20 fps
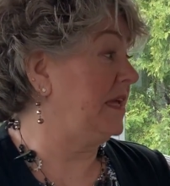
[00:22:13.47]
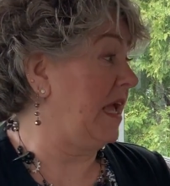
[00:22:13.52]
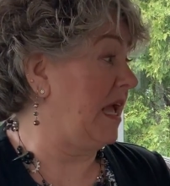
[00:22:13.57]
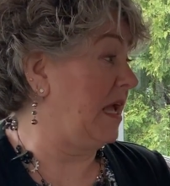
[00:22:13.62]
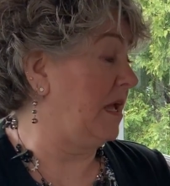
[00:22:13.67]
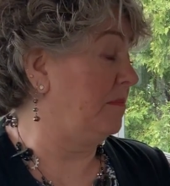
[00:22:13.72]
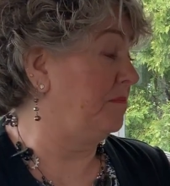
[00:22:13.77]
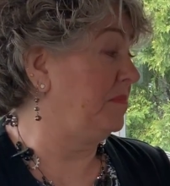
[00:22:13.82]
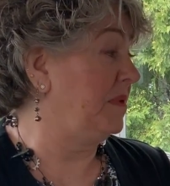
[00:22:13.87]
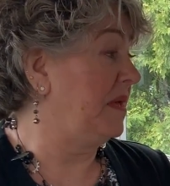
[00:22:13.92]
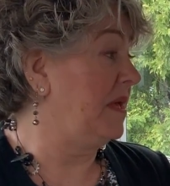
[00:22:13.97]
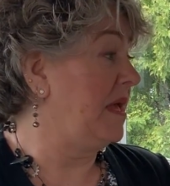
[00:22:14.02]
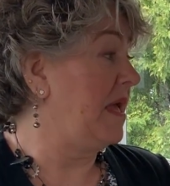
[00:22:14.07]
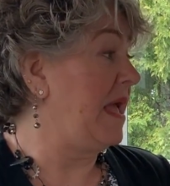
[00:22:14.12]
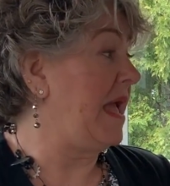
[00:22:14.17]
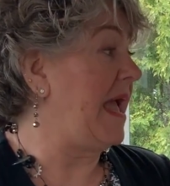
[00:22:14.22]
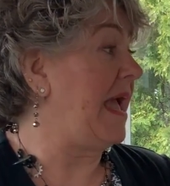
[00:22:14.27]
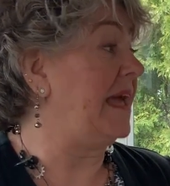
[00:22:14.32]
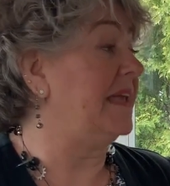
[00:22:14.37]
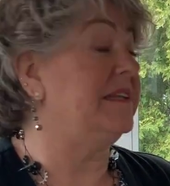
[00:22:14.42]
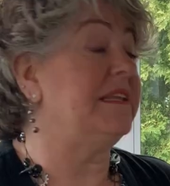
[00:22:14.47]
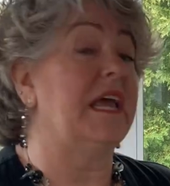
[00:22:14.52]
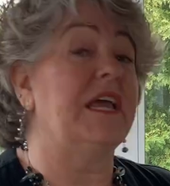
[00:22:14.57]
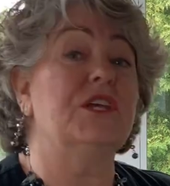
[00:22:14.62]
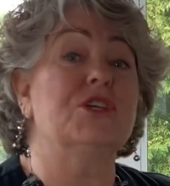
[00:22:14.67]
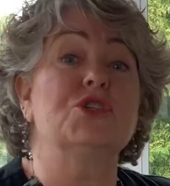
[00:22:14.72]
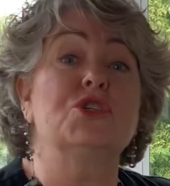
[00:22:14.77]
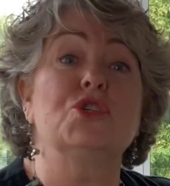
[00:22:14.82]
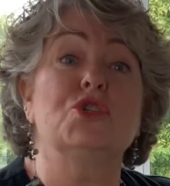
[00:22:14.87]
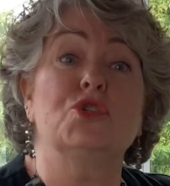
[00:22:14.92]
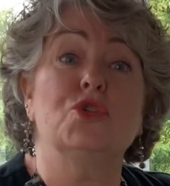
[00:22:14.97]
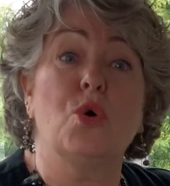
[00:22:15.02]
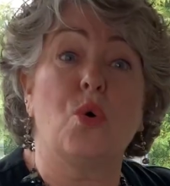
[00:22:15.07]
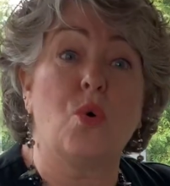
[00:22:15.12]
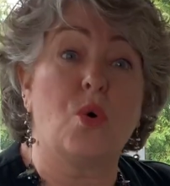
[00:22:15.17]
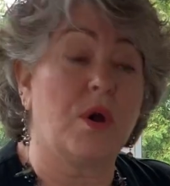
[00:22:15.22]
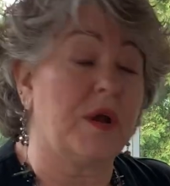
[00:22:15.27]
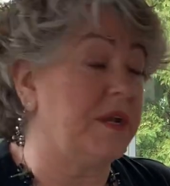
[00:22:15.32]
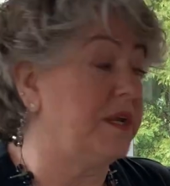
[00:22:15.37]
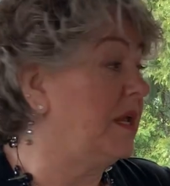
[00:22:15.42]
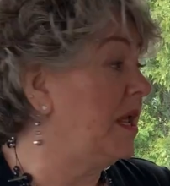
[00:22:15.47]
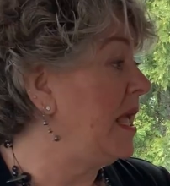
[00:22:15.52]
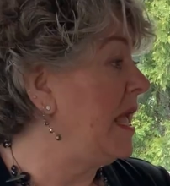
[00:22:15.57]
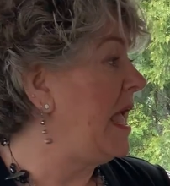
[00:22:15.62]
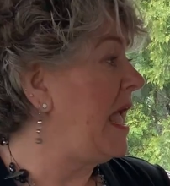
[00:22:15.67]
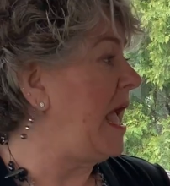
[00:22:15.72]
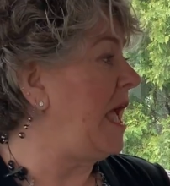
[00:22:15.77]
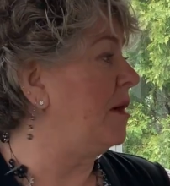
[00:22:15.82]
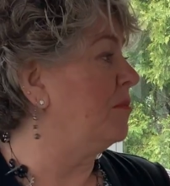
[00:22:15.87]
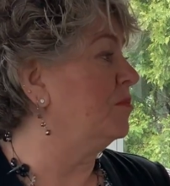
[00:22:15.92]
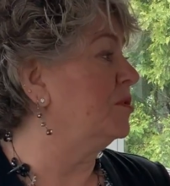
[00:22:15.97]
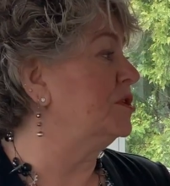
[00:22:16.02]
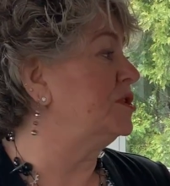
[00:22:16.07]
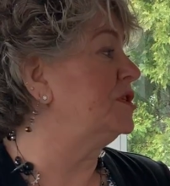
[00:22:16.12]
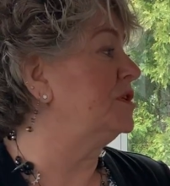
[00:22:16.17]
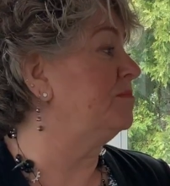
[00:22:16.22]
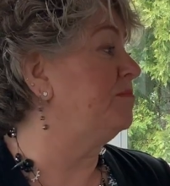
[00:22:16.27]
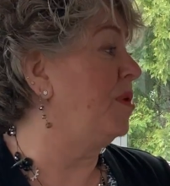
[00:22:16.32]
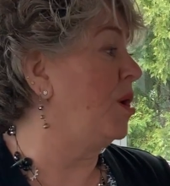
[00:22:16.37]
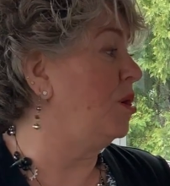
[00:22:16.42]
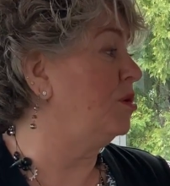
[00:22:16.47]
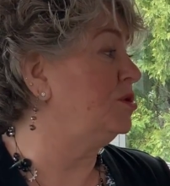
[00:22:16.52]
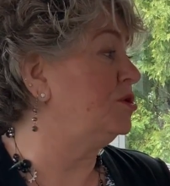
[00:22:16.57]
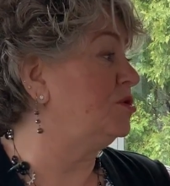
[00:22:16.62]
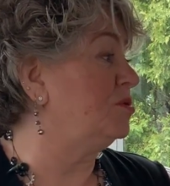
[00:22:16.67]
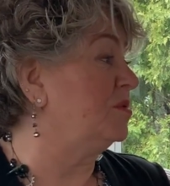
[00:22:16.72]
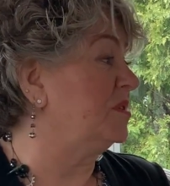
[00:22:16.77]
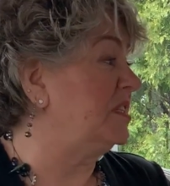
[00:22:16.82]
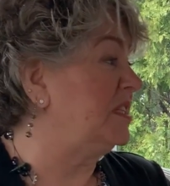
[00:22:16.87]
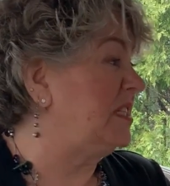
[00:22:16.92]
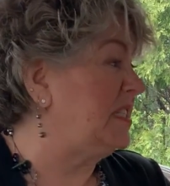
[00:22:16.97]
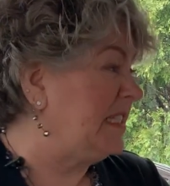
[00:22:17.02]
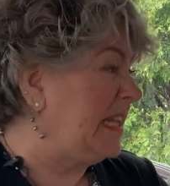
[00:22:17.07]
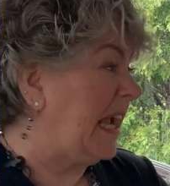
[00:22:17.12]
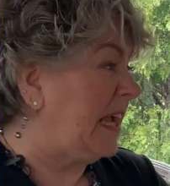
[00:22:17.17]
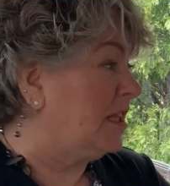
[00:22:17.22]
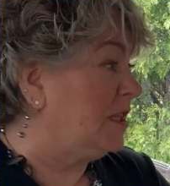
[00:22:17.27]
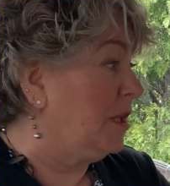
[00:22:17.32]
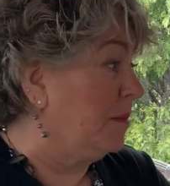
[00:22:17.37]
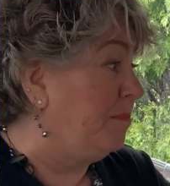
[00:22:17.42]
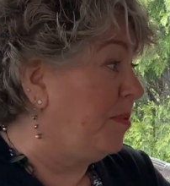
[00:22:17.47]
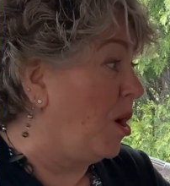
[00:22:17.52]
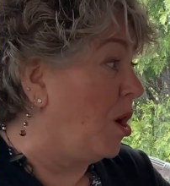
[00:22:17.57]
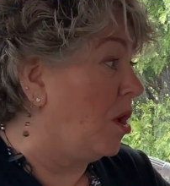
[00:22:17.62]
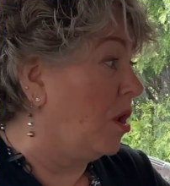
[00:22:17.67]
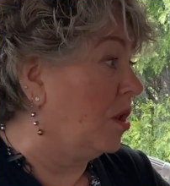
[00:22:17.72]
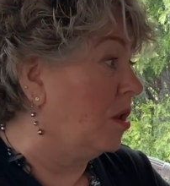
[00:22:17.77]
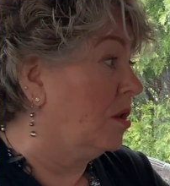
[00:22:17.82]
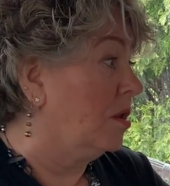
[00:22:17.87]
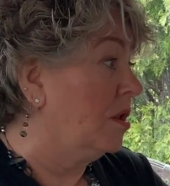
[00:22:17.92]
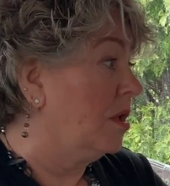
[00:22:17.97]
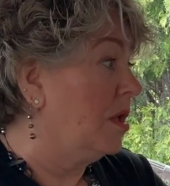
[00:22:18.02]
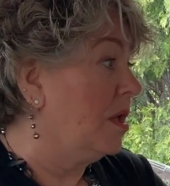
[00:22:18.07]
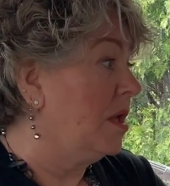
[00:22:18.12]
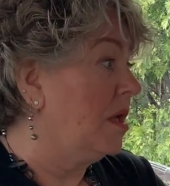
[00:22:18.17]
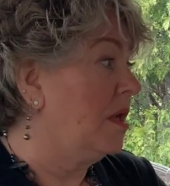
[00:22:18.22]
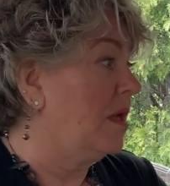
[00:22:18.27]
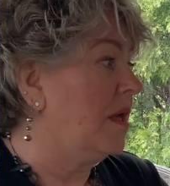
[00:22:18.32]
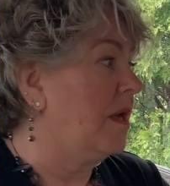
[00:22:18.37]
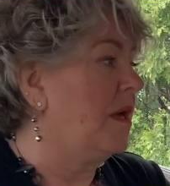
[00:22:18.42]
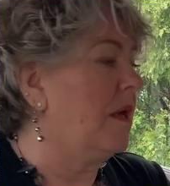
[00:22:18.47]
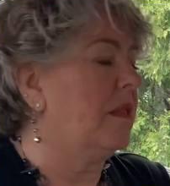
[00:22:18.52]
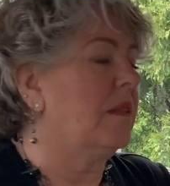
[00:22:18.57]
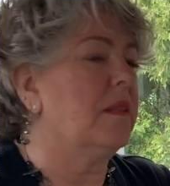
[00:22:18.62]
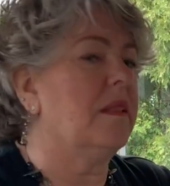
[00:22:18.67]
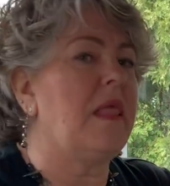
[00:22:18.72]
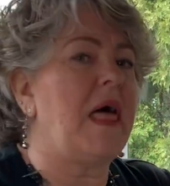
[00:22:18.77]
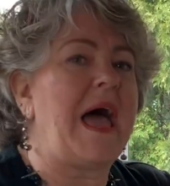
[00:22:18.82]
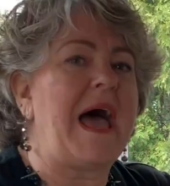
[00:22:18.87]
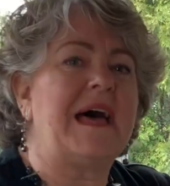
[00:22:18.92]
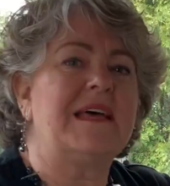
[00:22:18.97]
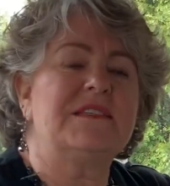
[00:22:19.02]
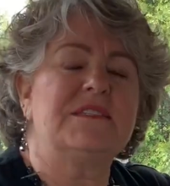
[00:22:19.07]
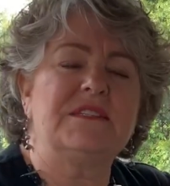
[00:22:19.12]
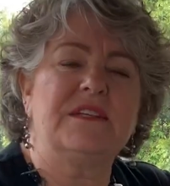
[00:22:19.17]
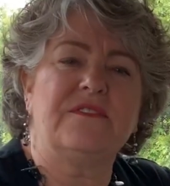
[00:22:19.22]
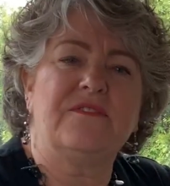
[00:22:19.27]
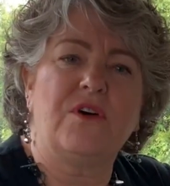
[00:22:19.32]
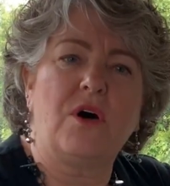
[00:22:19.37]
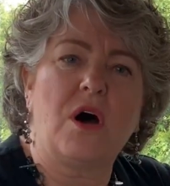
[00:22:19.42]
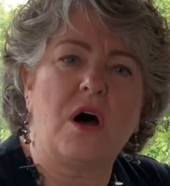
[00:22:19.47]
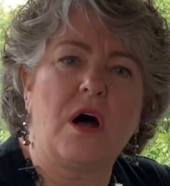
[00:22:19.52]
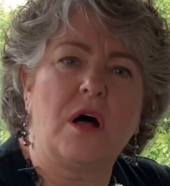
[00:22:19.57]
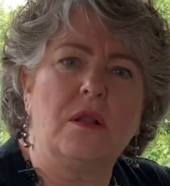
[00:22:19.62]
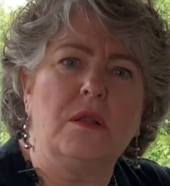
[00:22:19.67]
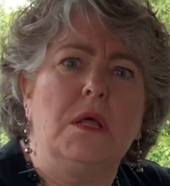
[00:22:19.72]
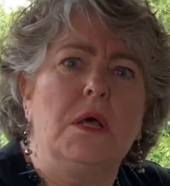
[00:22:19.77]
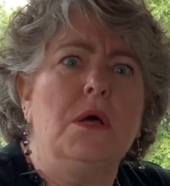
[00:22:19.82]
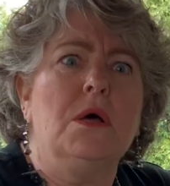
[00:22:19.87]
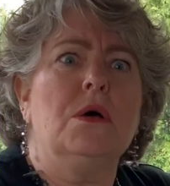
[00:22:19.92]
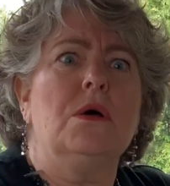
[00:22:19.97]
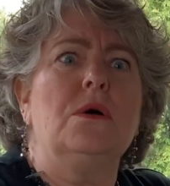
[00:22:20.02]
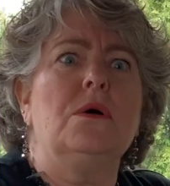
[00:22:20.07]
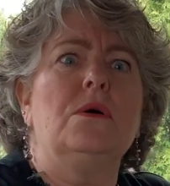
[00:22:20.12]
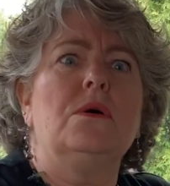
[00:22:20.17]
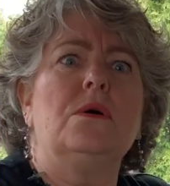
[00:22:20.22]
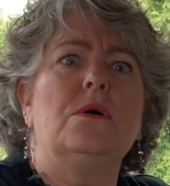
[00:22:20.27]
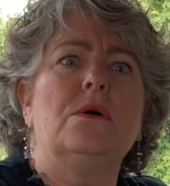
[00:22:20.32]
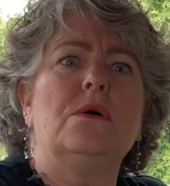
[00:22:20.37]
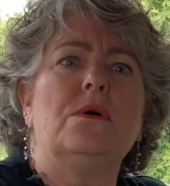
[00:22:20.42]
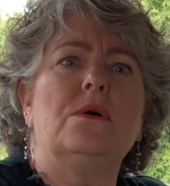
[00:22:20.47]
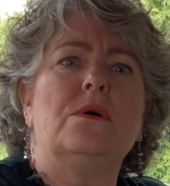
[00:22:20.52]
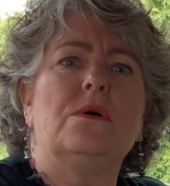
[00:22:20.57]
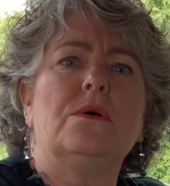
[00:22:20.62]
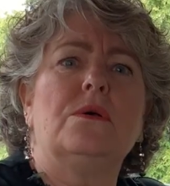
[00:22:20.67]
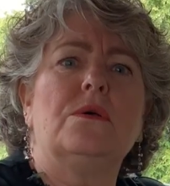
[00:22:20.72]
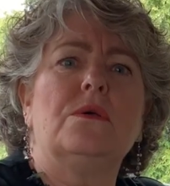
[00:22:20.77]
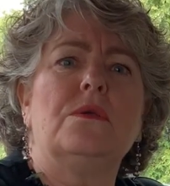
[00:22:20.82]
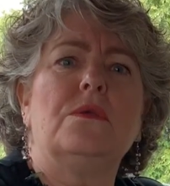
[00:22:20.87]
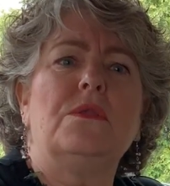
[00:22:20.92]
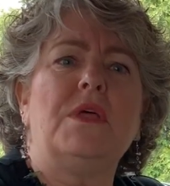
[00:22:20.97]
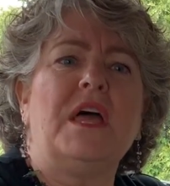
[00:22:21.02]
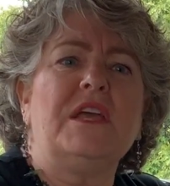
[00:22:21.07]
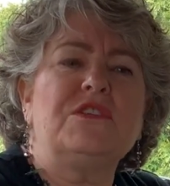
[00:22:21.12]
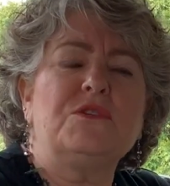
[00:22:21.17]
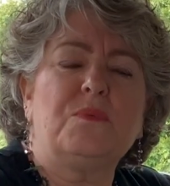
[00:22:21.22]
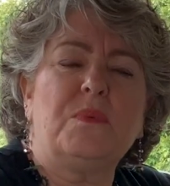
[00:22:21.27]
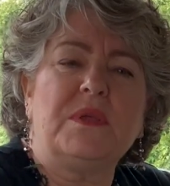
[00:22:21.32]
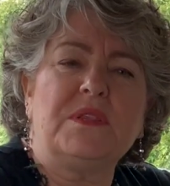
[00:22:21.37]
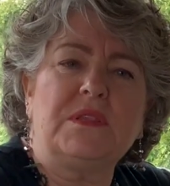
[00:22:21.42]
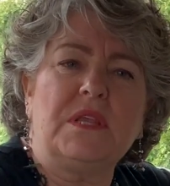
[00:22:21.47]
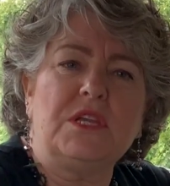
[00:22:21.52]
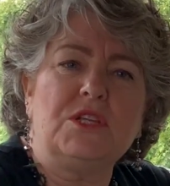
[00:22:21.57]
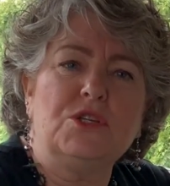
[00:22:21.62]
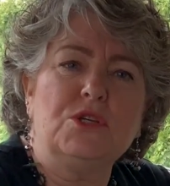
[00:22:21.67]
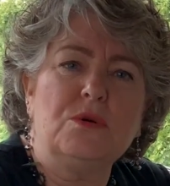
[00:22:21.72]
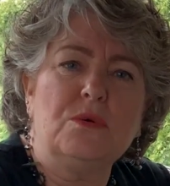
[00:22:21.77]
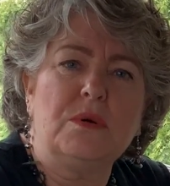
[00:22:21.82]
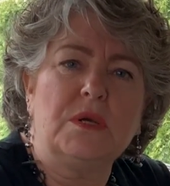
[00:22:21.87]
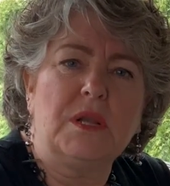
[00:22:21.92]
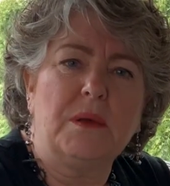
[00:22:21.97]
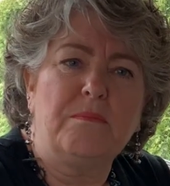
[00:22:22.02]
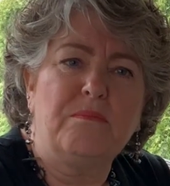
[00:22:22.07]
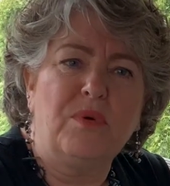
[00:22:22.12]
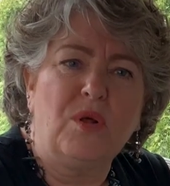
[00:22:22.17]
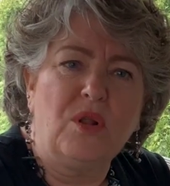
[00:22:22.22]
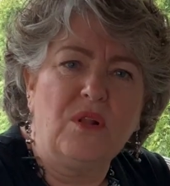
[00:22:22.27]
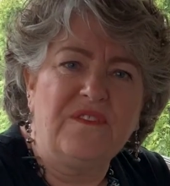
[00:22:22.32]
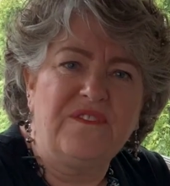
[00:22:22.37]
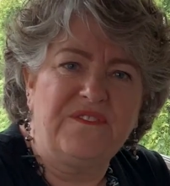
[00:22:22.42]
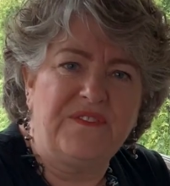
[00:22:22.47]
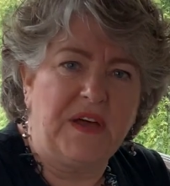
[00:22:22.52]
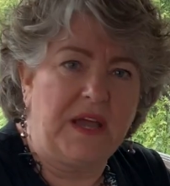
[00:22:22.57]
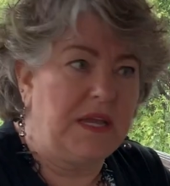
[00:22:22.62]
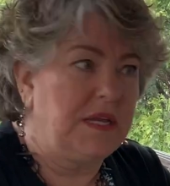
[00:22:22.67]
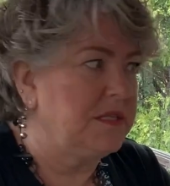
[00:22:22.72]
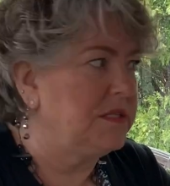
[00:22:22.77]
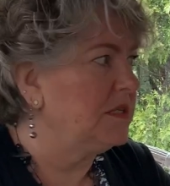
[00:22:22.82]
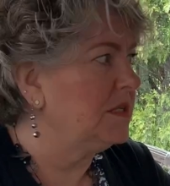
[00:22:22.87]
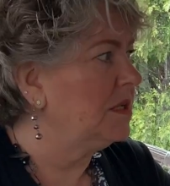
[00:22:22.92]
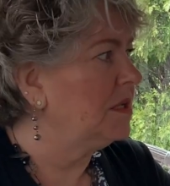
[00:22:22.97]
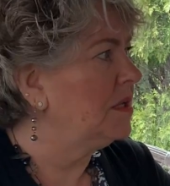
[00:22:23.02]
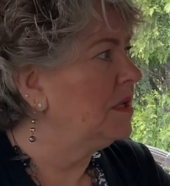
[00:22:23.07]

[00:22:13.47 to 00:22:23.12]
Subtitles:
cape and a sword, and was supposed to stick the bull last of all. That's what they do at a bullfight.